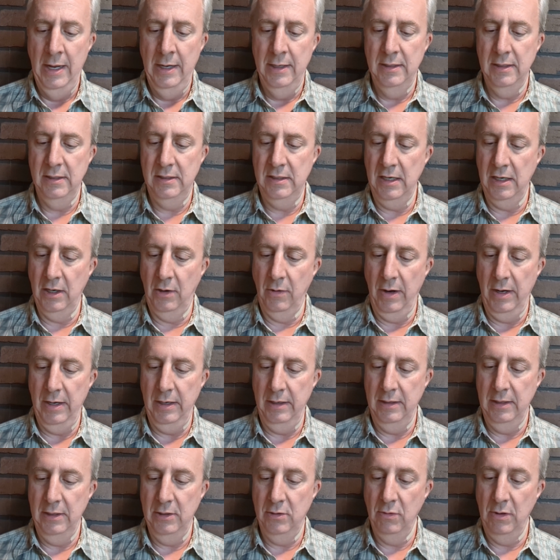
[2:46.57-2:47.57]

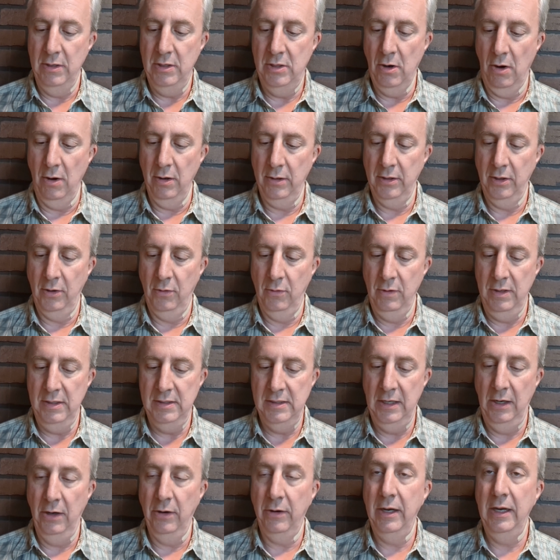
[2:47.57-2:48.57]
disintegrated into a dark,
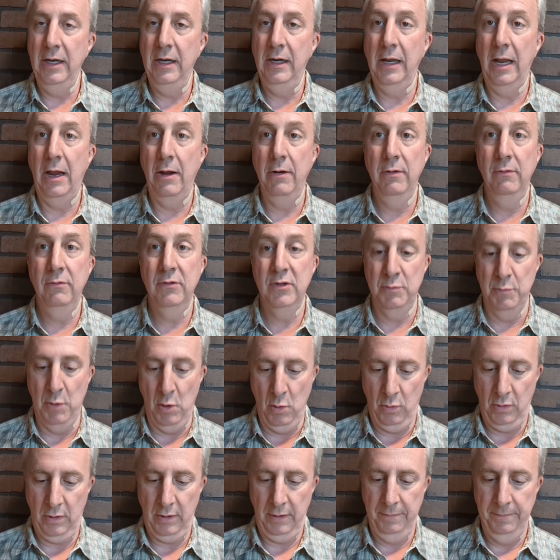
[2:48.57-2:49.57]
greasy-looking cloud of
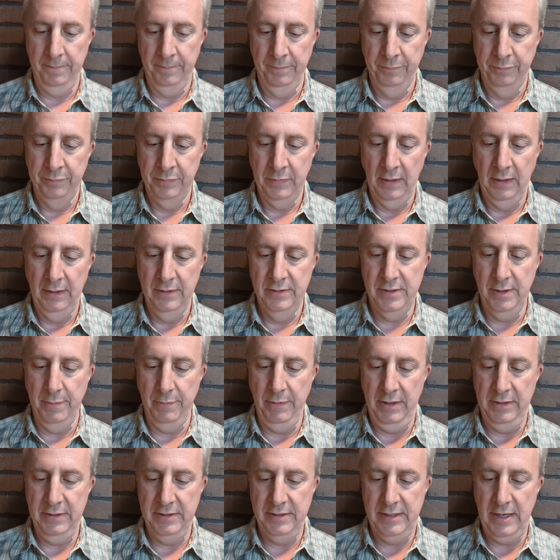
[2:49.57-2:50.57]
smoke.
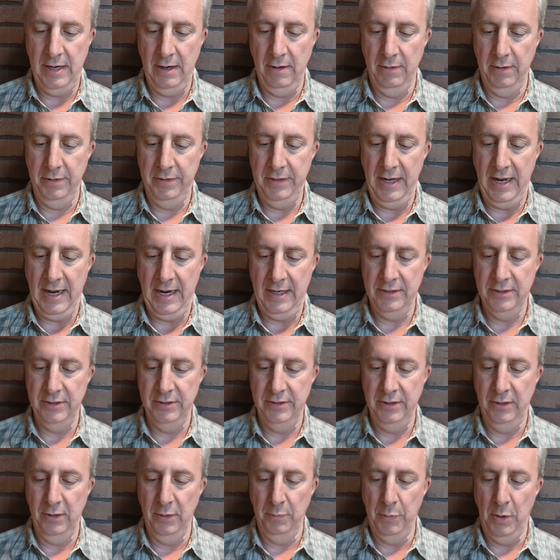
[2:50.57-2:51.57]
Cimorene stared at the
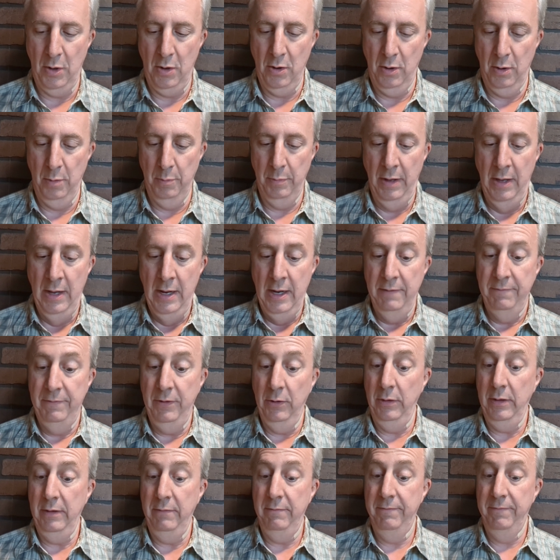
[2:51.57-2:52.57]
ashes in her palm,
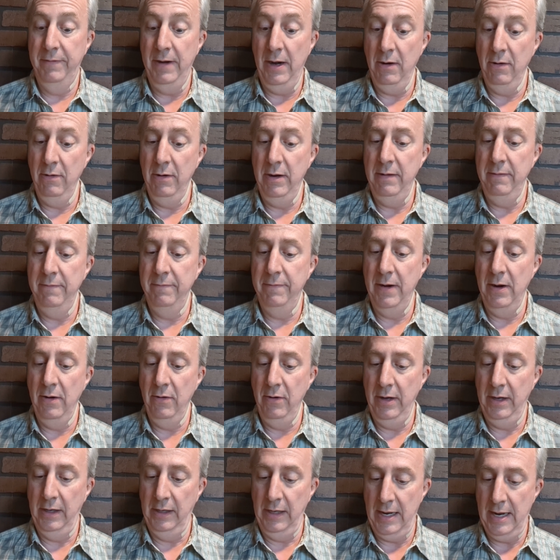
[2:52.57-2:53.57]
feeling very,
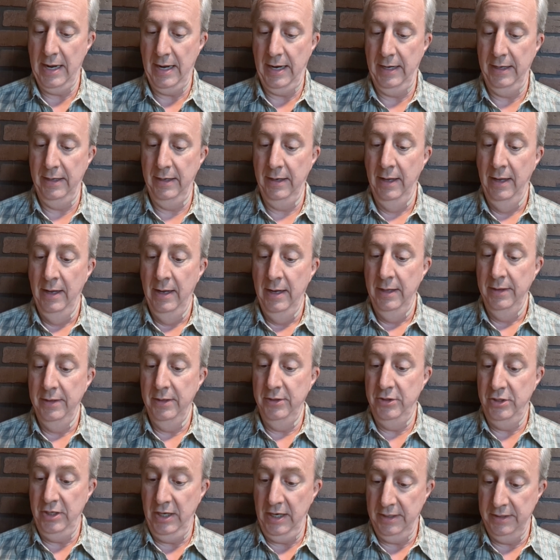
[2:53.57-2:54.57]
very glad
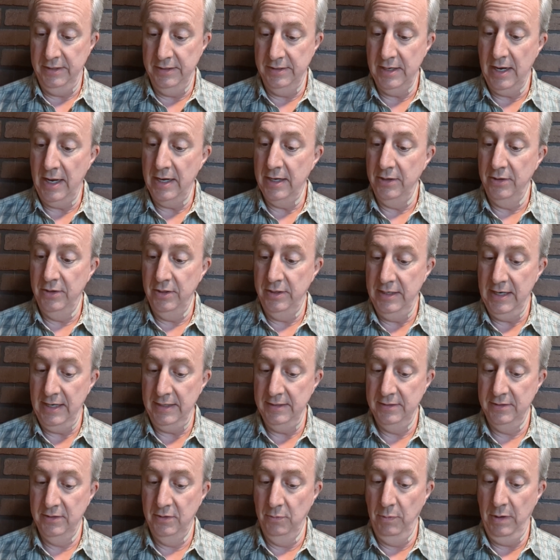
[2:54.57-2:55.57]
that she had decided to
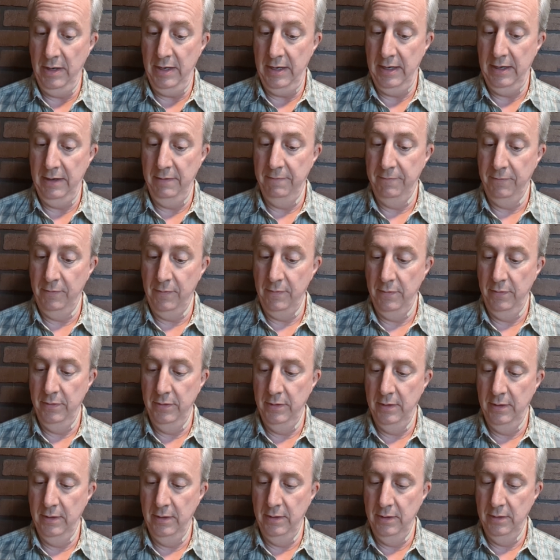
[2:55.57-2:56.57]
test the way
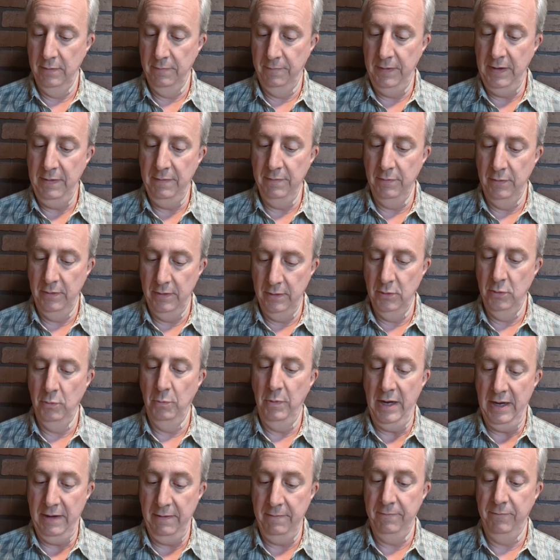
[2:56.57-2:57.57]
the, fever, the
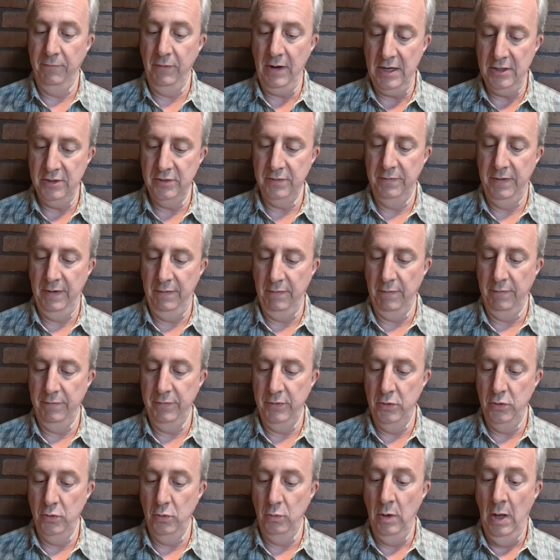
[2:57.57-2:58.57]
way fresh
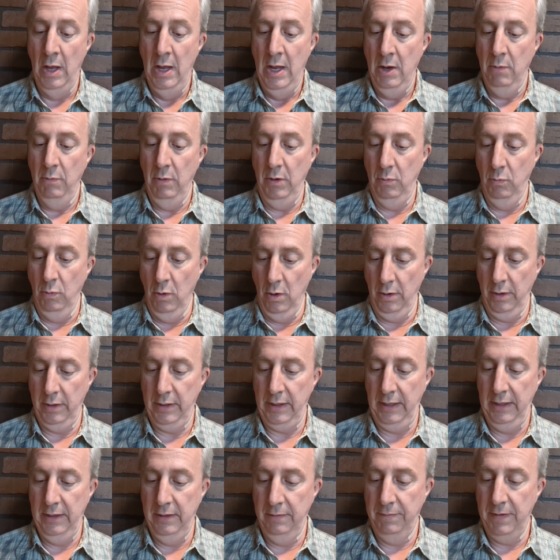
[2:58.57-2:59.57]
feverfew would work
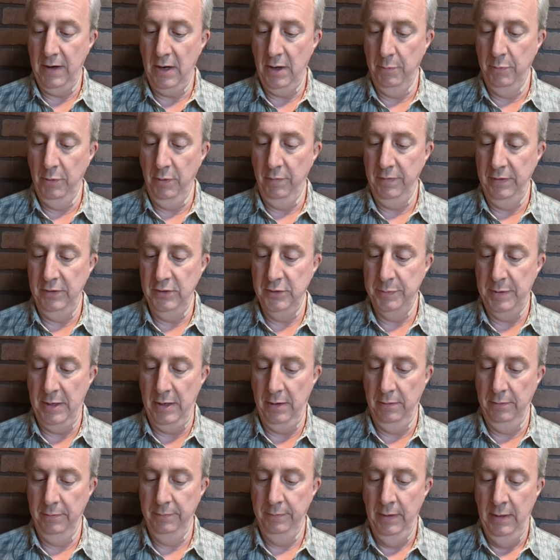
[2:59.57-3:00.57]
in the fireproofing
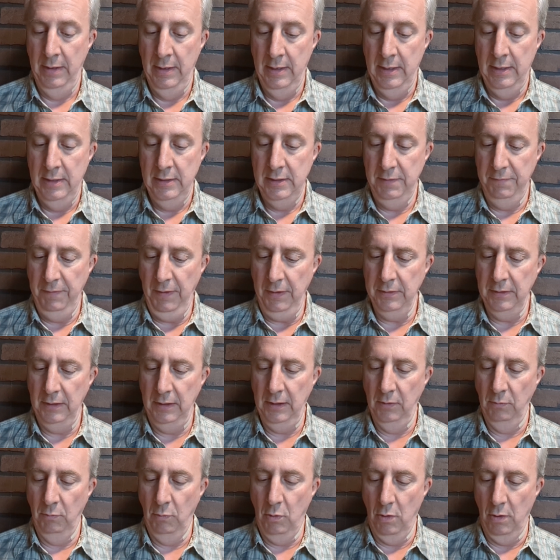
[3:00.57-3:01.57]
spell. She felt a
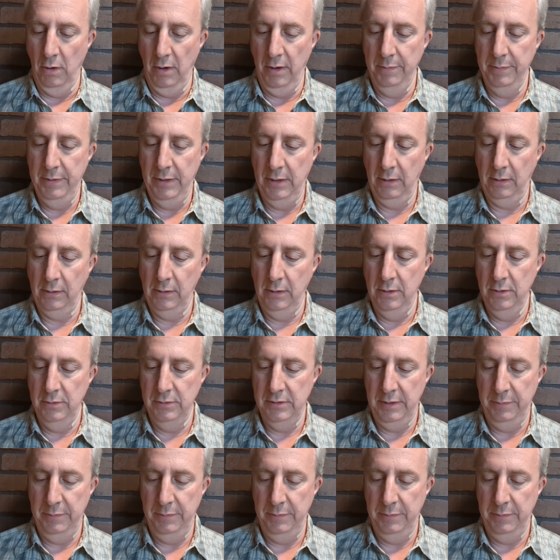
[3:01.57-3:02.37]
little warm, and her clothes